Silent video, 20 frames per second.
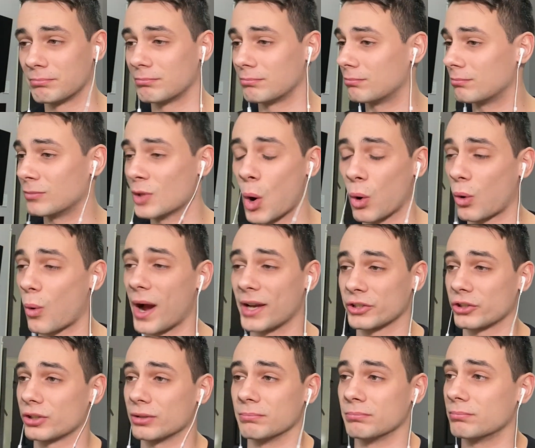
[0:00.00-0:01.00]
no
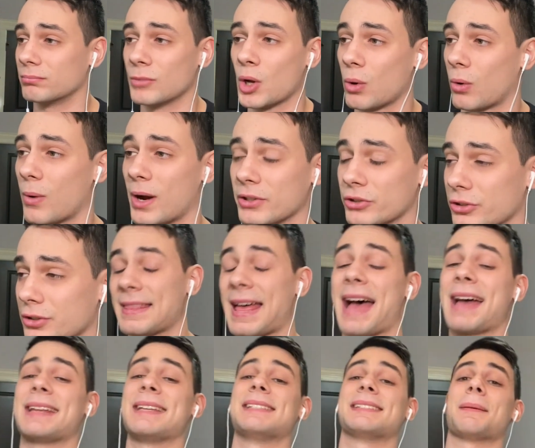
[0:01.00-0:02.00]
question, no question.
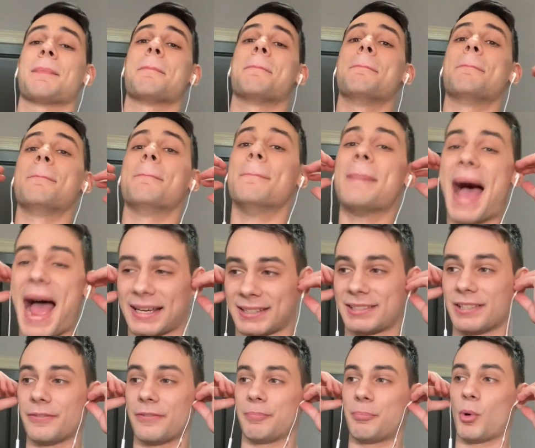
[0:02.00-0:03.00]
That is
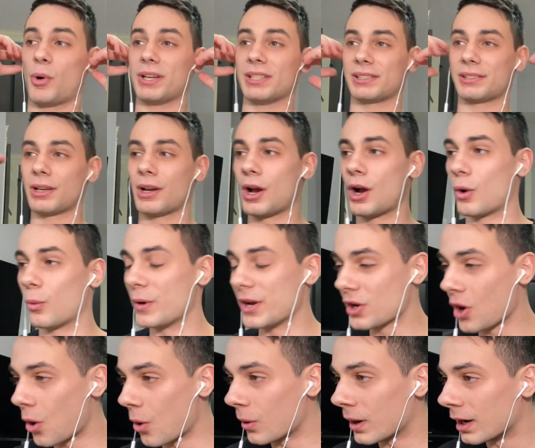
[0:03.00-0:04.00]
massive, boys. We
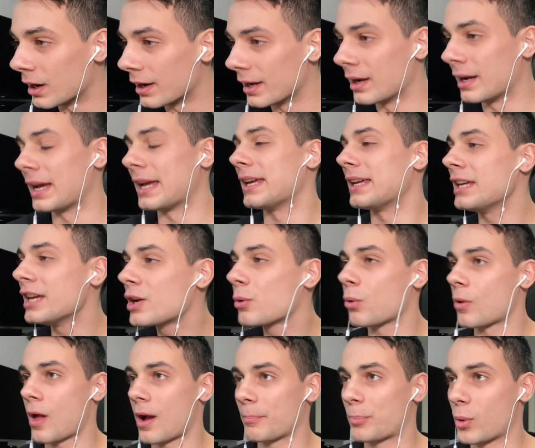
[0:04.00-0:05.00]
go
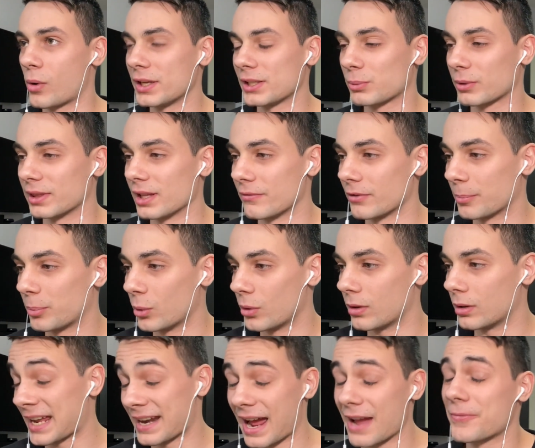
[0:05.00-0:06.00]
equal on points with
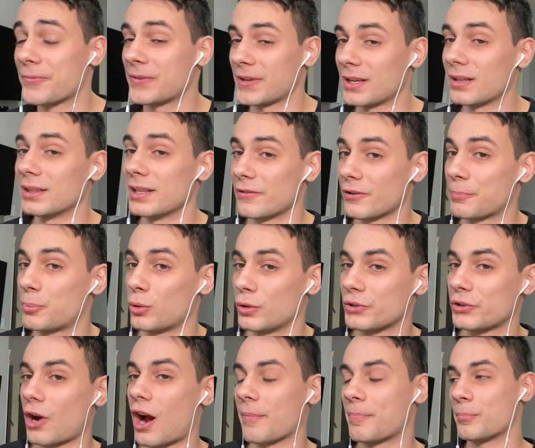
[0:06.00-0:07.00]
Liverpool, and I feel Liverpool
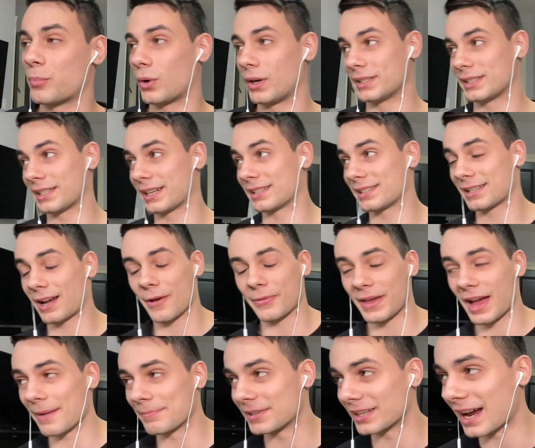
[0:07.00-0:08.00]
dropping points against
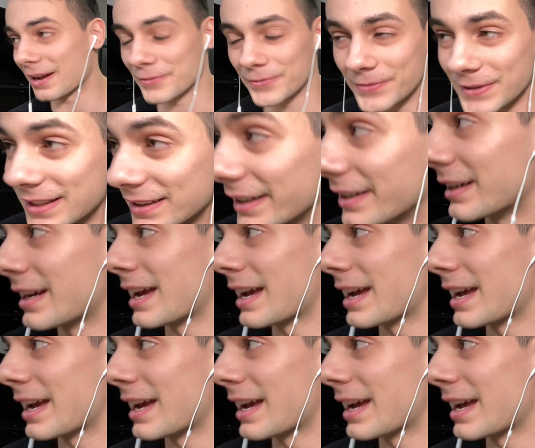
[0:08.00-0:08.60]
Southampton. I feel it